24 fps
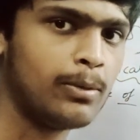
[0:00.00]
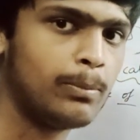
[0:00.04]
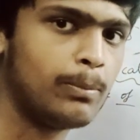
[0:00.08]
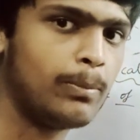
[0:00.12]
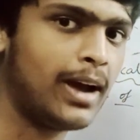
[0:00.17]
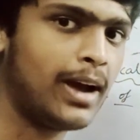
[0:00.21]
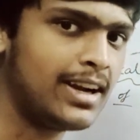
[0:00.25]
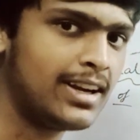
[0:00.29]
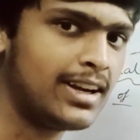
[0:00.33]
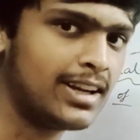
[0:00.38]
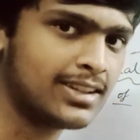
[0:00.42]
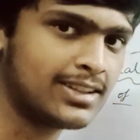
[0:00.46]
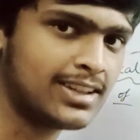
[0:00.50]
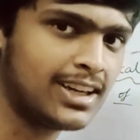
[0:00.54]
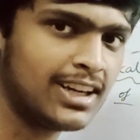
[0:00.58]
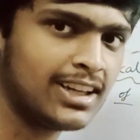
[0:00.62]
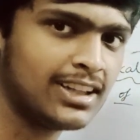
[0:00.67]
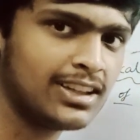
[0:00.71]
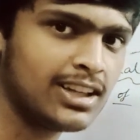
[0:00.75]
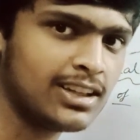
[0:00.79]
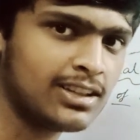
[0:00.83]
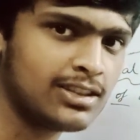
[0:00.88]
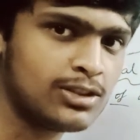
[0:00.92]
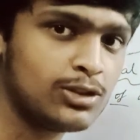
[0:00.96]
By
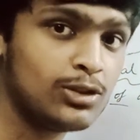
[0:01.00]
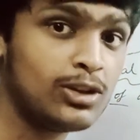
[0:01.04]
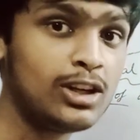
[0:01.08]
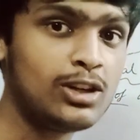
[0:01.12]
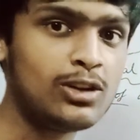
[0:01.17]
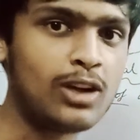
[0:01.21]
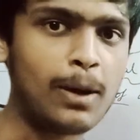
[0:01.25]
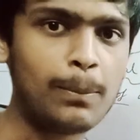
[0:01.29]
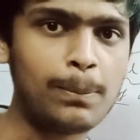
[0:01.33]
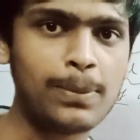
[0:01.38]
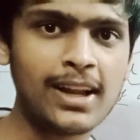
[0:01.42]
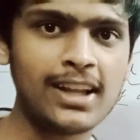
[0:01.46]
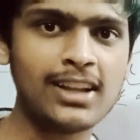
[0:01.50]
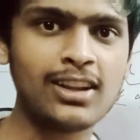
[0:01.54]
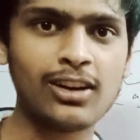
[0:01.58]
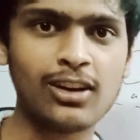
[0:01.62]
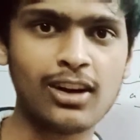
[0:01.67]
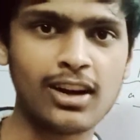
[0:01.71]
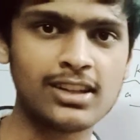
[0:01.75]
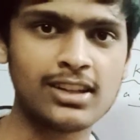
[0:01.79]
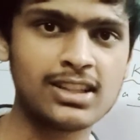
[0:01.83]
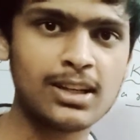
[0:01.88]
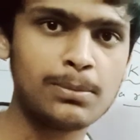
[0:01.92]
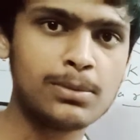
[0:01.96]
understanding this, you need to apply the
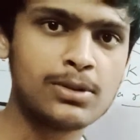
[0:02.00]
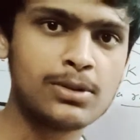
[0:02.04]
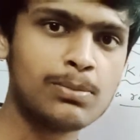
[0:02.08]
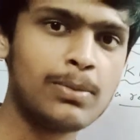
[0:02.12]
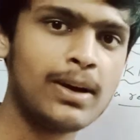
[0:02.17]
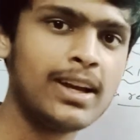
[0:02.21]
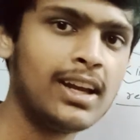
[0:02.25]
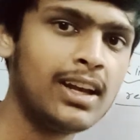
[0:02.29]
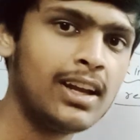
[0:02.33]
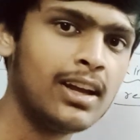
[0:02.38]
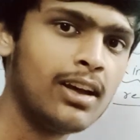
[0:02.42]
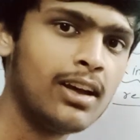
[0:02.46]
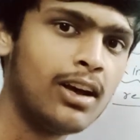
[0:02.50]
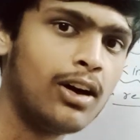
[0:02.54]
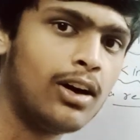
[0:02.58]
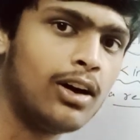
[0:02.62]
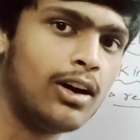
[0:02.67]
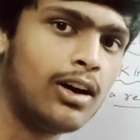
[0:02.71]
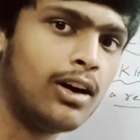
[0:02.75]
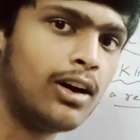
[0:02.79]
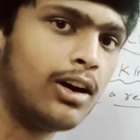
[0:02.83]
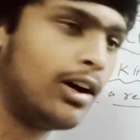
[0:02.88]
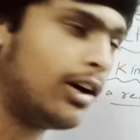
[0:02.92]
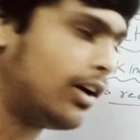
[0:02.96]
concepts by
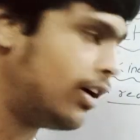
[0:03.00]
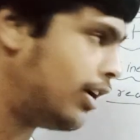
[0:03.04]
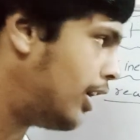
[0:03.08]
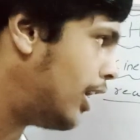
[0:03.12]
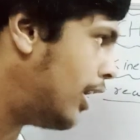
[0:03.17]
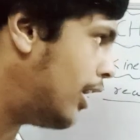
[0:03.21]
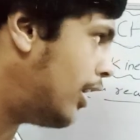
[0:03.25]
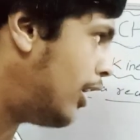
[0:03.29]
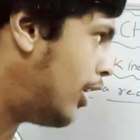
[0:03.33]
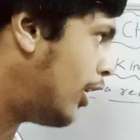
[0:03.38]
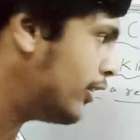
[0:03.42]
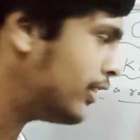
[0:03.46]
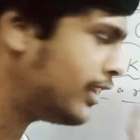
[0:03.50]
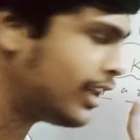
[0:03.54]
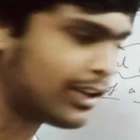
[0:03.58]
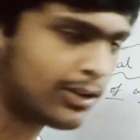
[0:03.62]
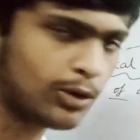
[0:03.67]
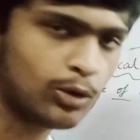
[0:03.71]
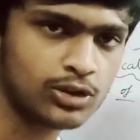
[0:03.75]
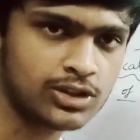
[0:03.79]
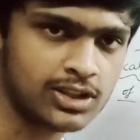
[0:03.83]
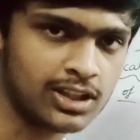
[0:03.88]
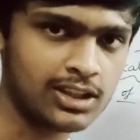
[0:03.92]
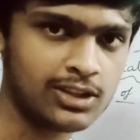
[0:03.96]
on the
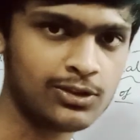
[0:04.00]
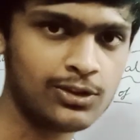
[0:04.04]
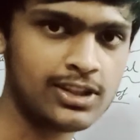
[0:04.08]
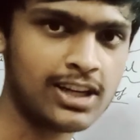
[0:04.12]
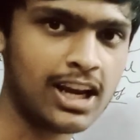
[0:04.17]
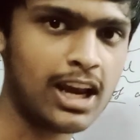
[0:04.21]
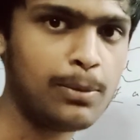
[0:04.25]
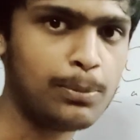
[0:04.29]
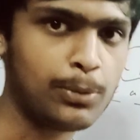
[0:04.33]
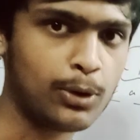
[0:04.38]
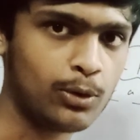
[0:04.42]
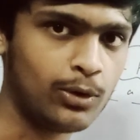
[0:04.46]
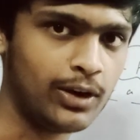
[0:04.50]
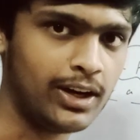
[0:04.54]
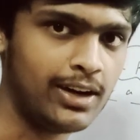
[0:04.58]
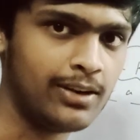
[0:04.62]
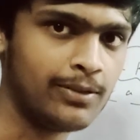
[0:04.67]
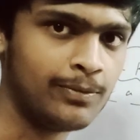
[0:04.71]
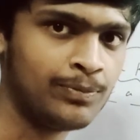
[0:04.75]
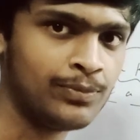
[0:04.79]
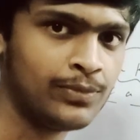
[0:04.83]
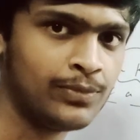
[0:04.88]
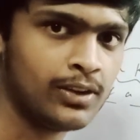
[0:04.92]
questions which I provide.